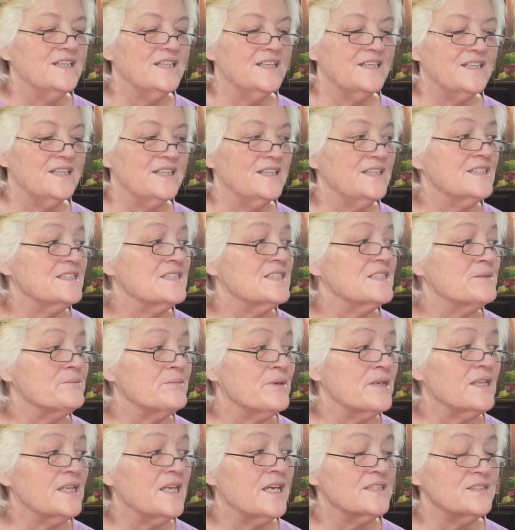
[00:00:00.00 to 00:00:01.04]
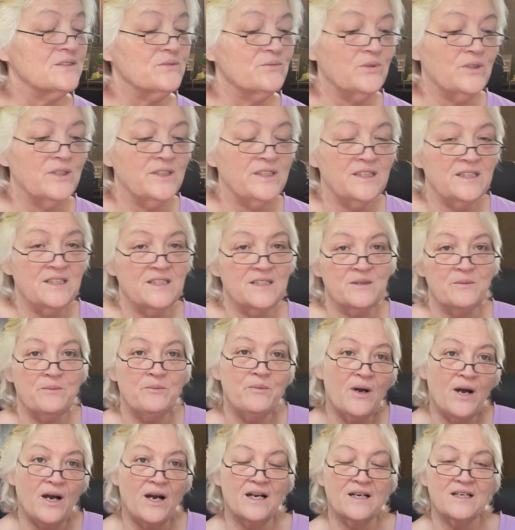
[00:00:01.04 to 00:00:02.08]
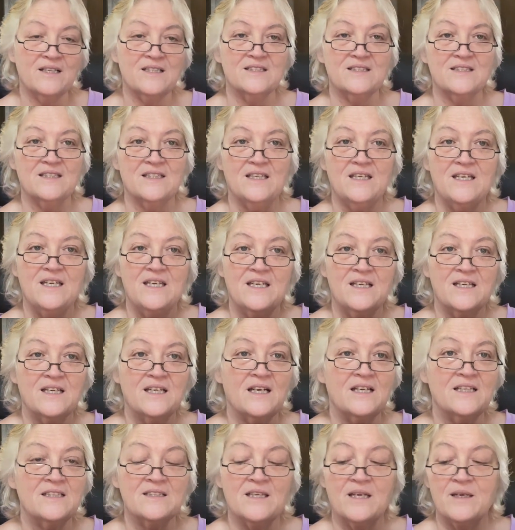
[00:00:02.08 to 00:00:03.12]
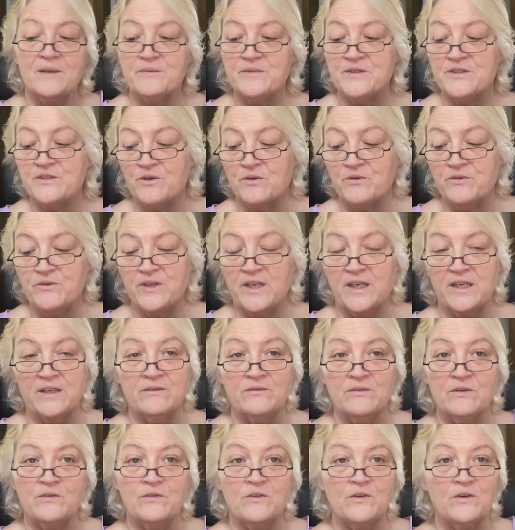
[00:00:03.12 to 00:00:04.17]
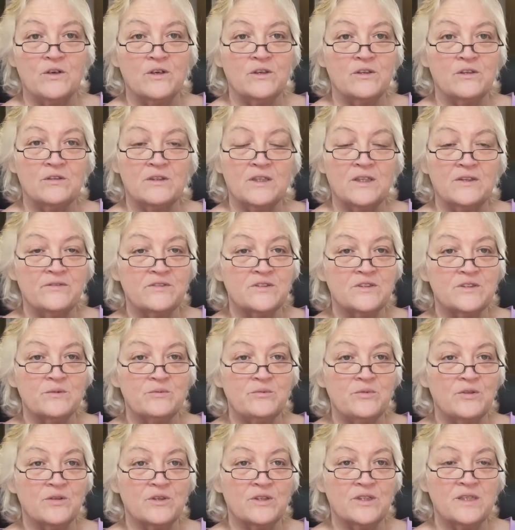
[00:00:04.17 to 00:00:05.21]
And then this is my last one. It is a box. Guys, I'm so thankful for all your love and support.